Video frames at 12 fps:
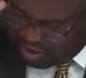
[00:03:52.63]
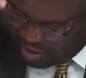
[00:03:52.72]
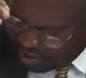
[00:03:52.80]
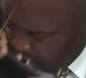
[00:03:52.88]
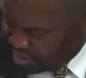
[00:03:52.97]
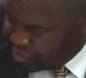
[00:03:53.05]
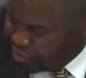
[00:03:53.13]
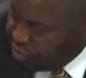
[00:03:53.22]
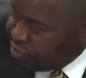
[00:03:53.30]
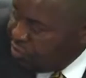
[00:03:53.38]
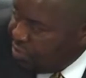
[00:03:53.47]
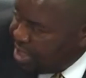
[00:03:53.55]
This
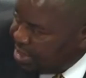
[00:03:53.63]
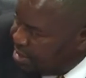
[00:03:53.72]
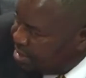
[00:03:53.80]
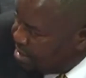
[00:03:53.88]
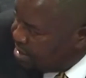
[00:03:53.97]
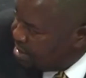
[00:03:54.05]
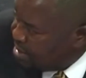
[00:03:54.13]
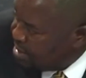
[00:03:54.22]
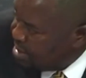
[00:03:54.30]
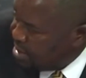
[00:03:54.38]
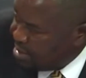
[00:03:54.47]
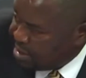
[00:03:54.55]
document
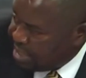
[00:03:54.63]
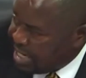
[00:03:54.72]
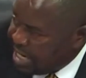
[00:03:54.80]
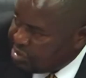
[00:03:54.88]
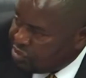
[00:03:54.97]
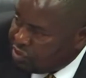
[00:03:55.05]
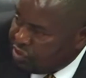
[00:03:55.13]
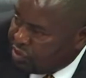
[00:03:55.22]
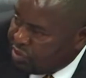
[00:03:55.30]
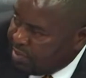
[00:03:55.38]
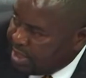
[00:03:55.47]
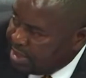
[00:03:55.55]
is a council document.